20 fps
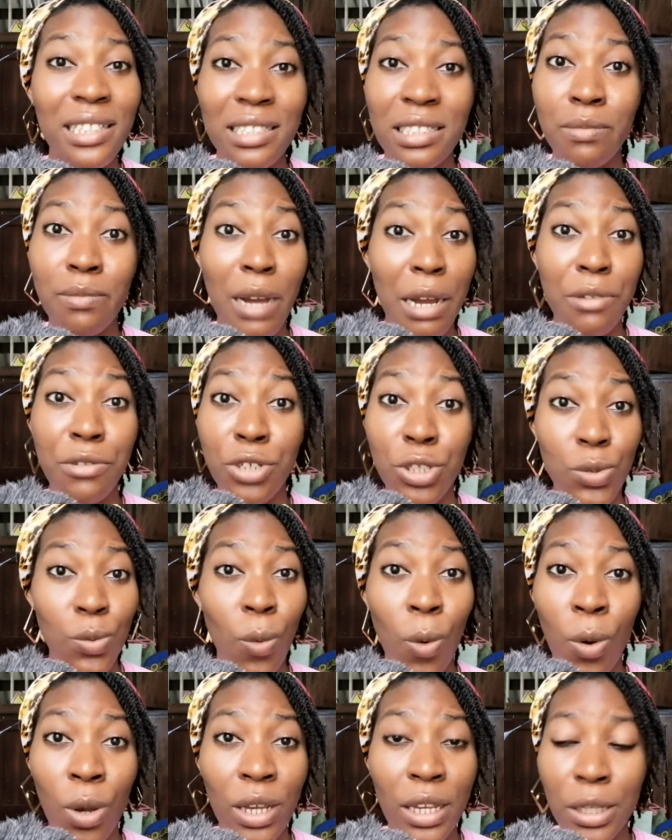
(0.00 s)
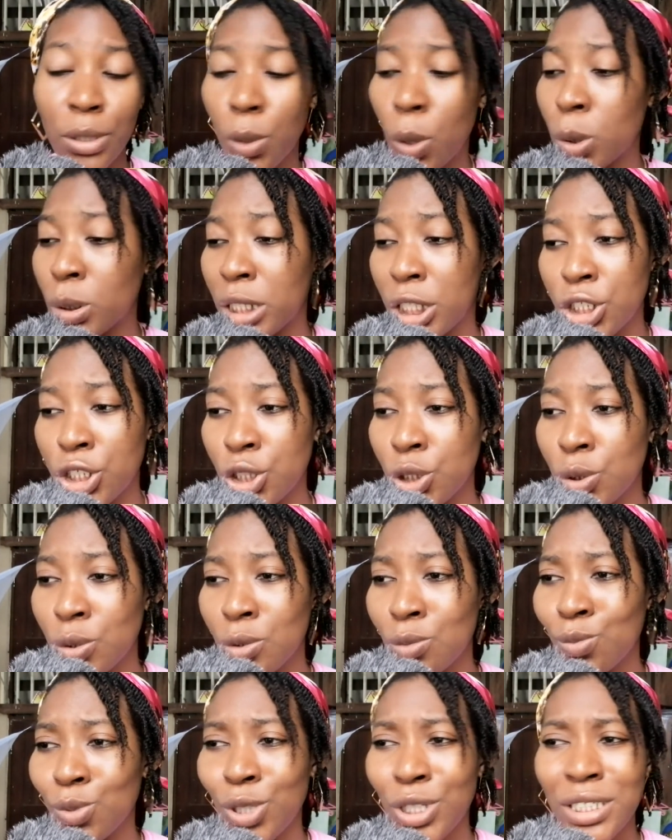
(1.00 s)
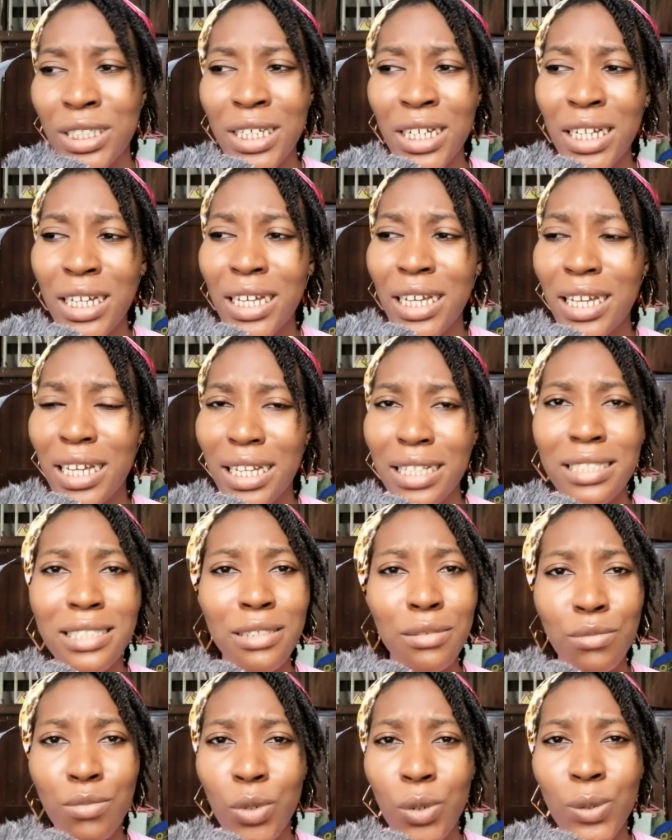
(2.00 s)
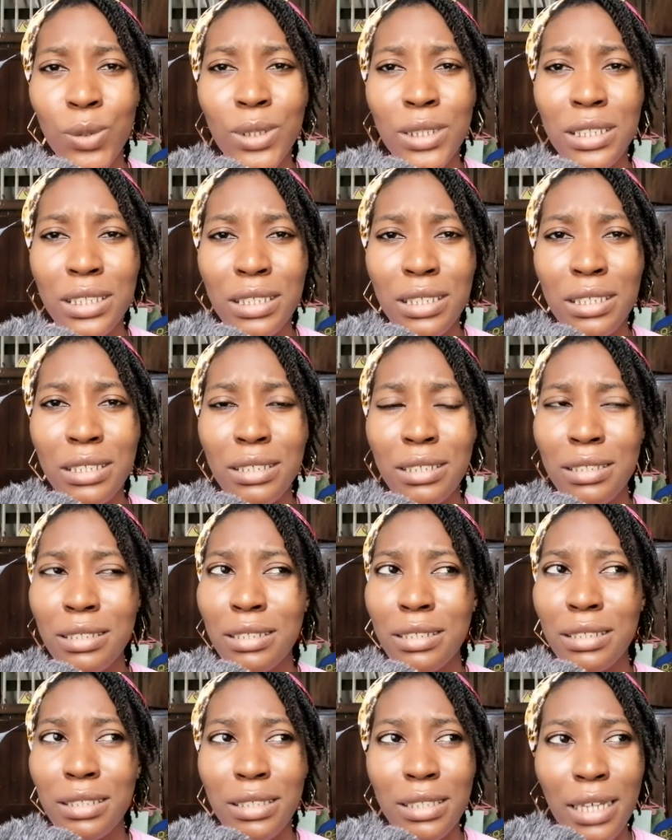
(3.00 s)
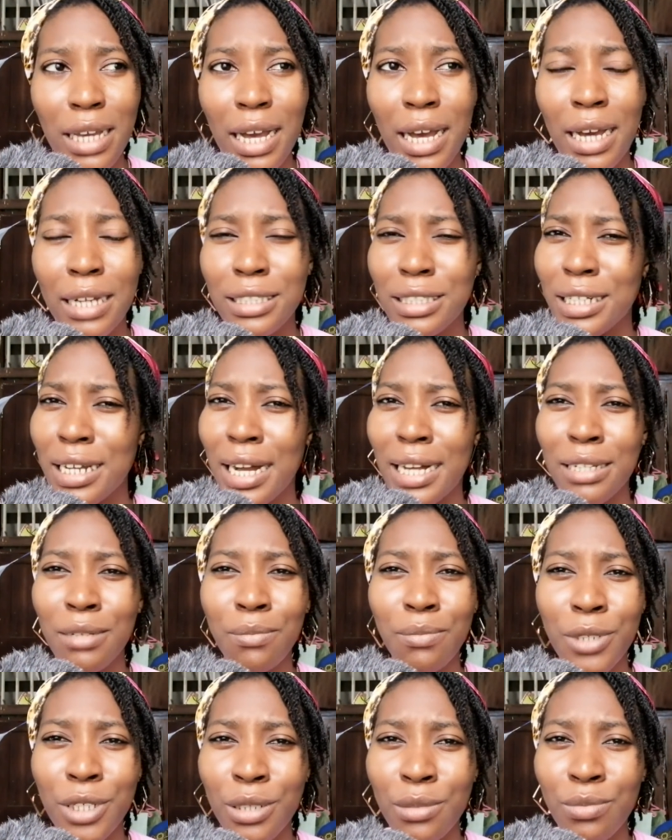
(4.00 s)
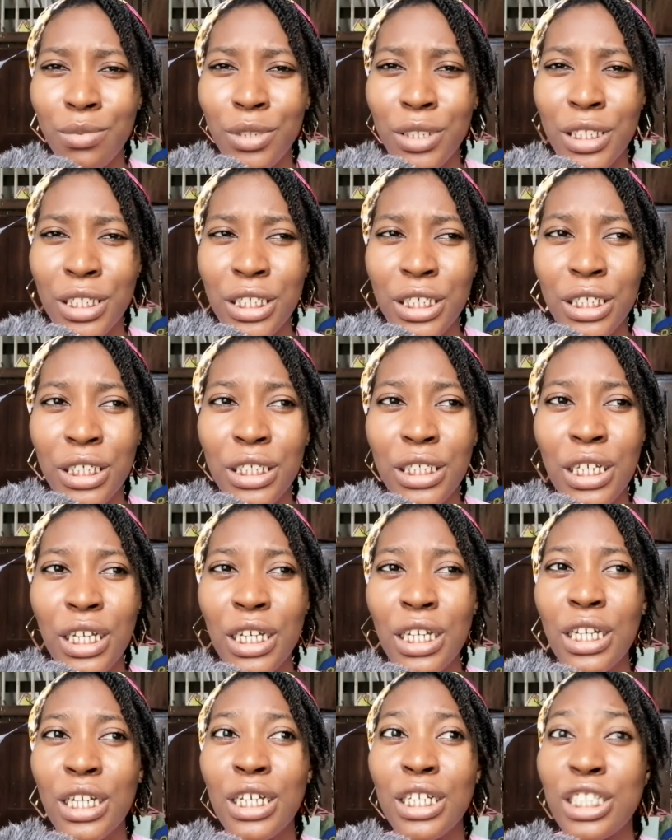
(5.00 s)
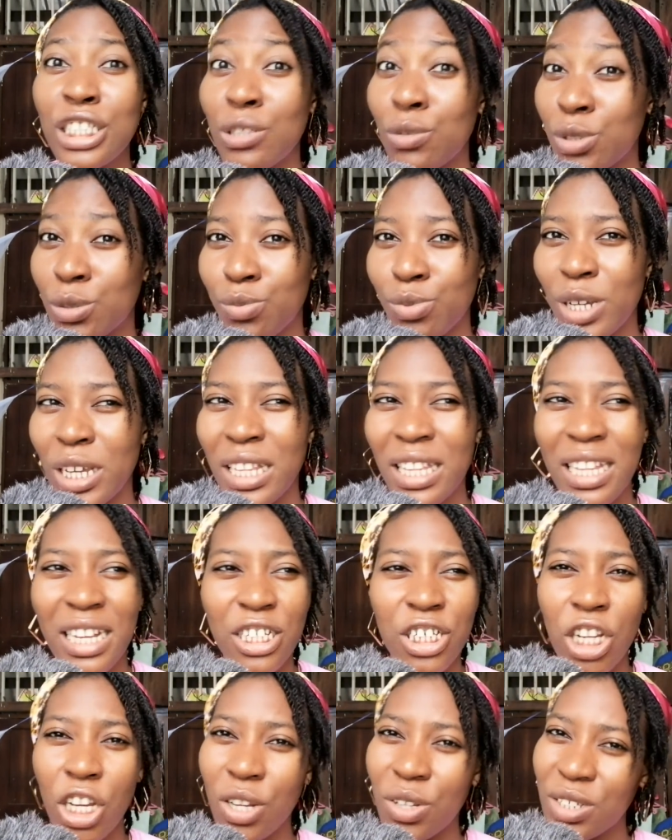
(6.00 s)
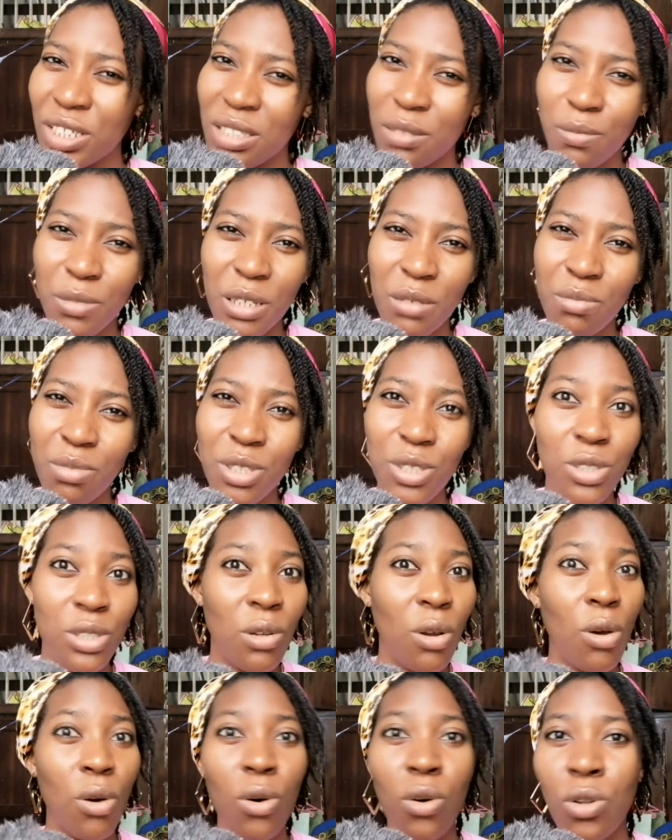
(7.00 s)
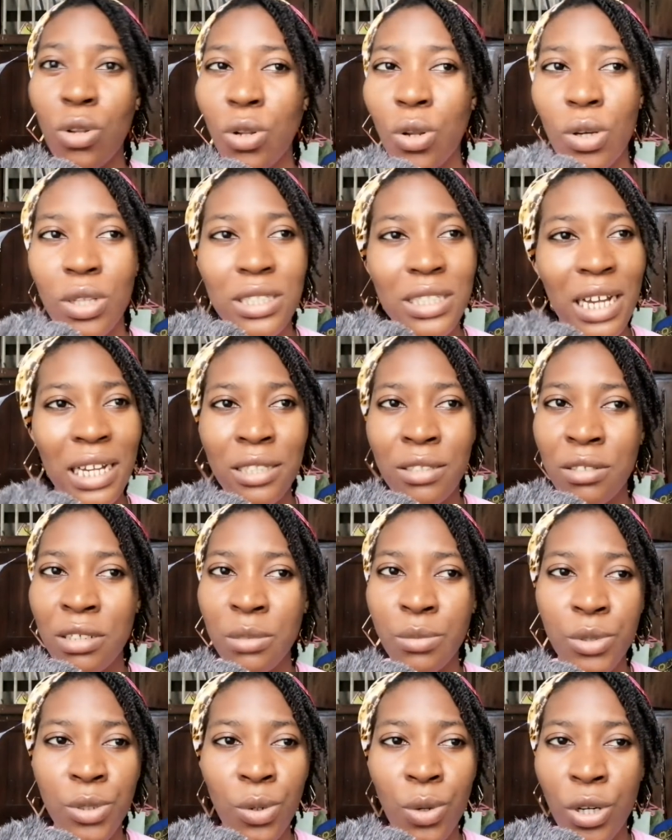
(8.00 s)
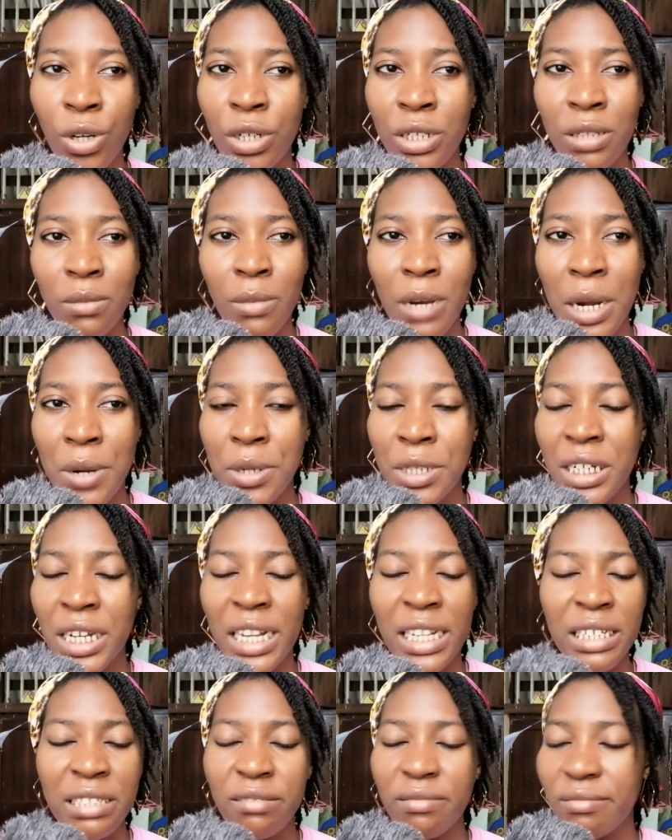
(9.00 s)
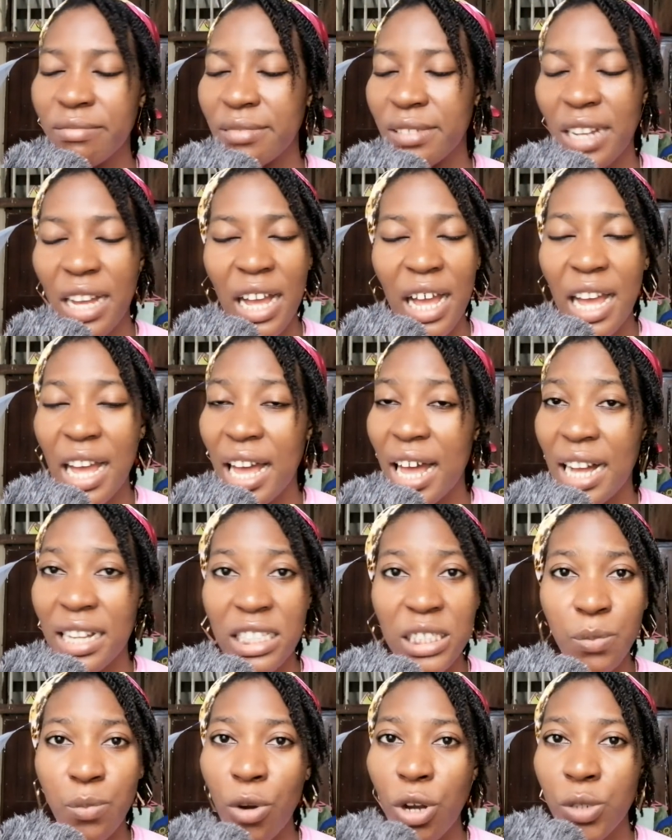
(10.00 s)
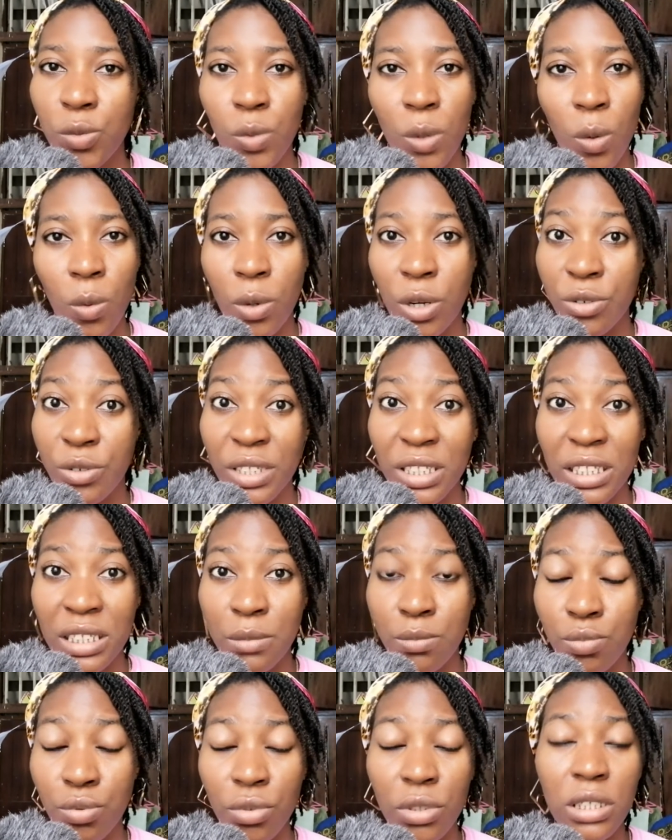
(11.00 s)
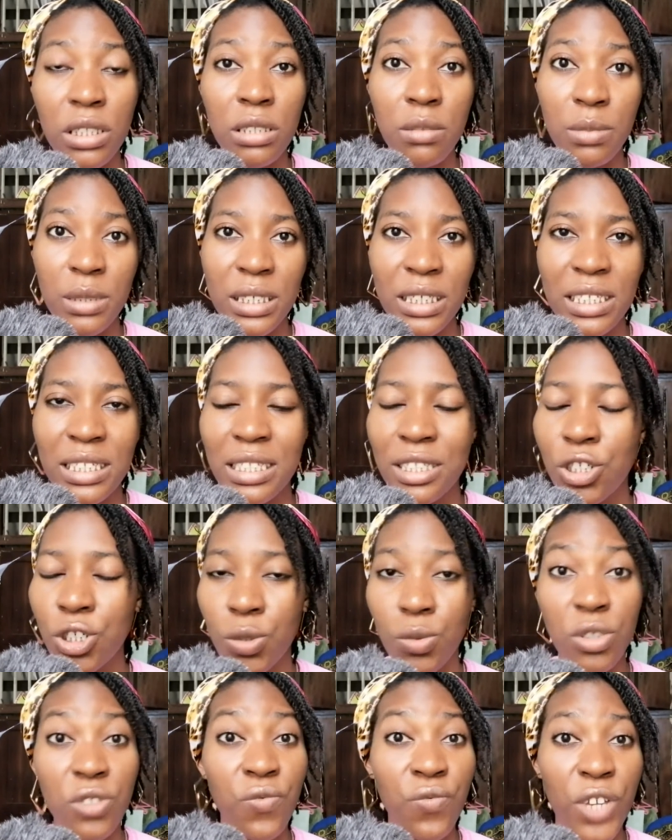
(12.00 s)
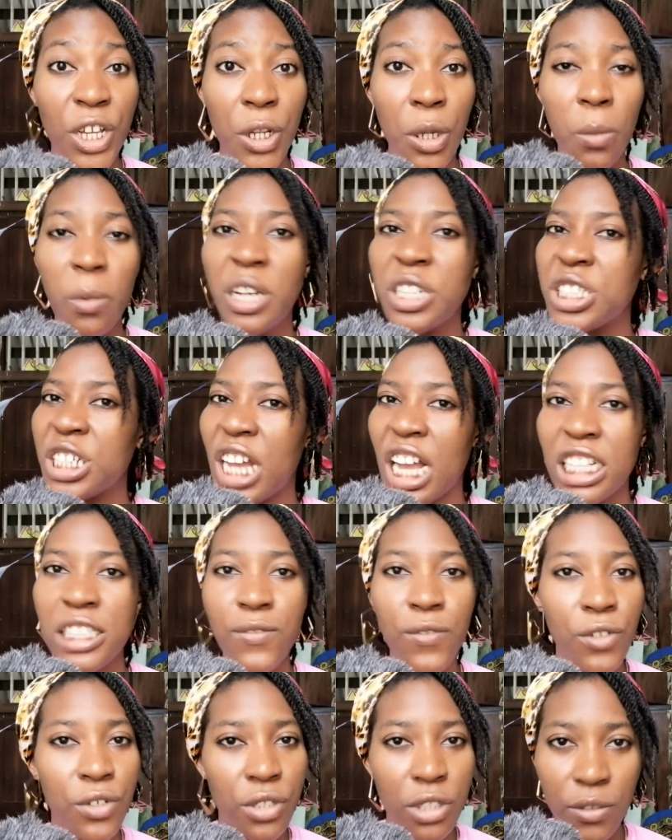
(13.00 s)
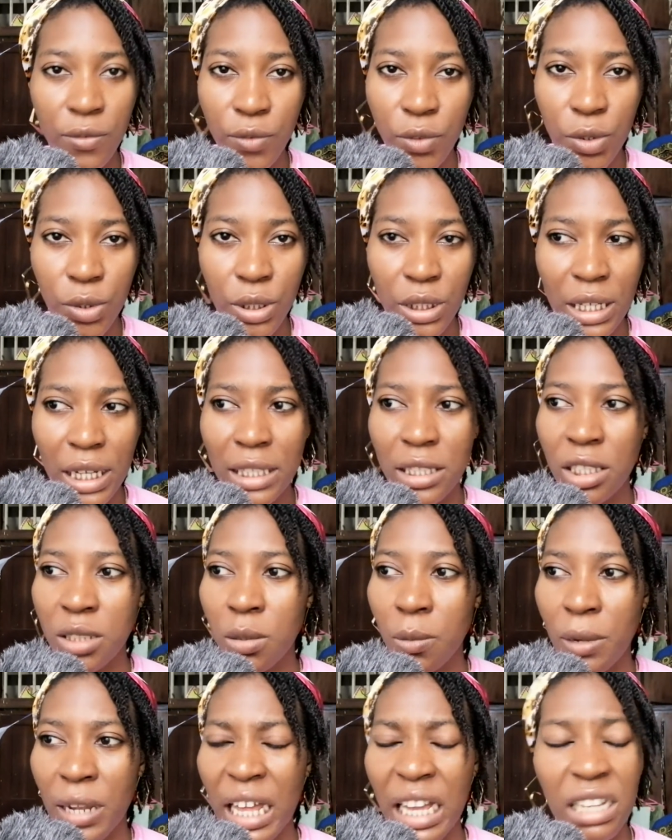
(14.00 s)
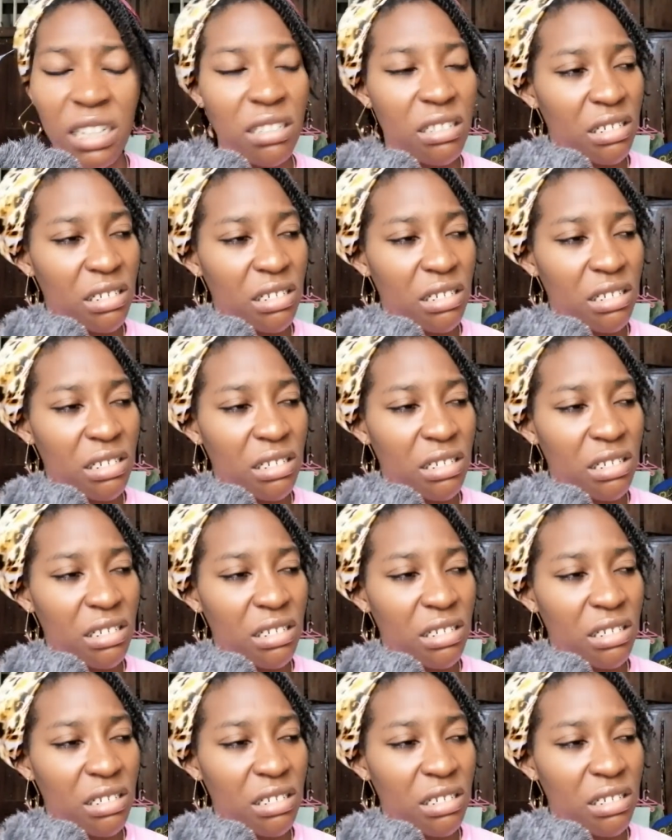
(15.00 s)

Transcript: this marriage work in all that she could. But 18 months... she had a baby, she was pregnant, she lost the baby, so a whole lot has already been going on in the marriage. And at this point when we were reading the book in the beginning, she was fed up and she asked for a divorce, and the husband was like,